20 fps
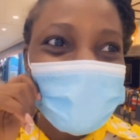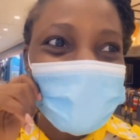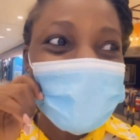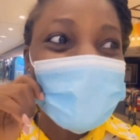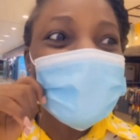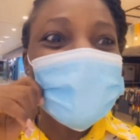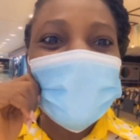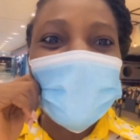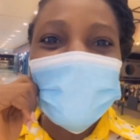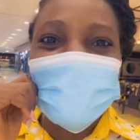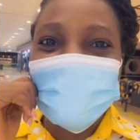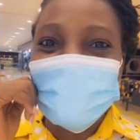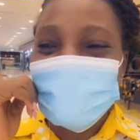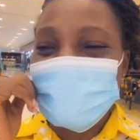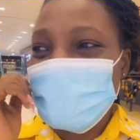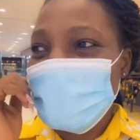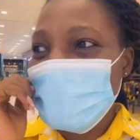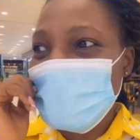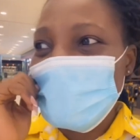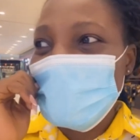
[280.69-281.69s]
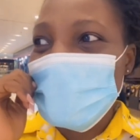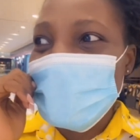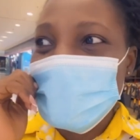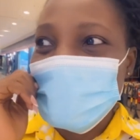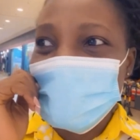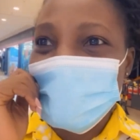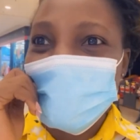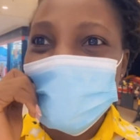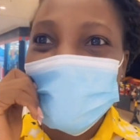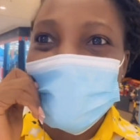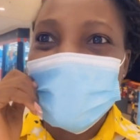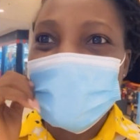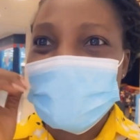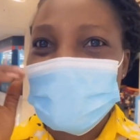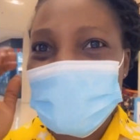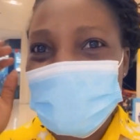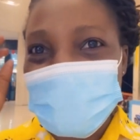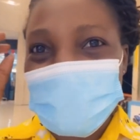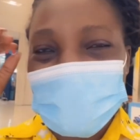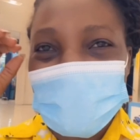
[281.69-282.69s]
the price, what the price is
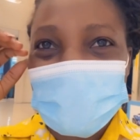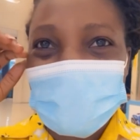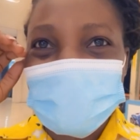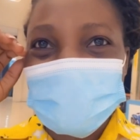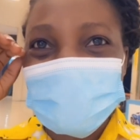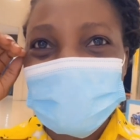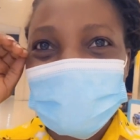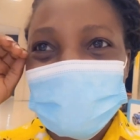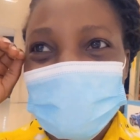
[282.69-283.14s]
like, and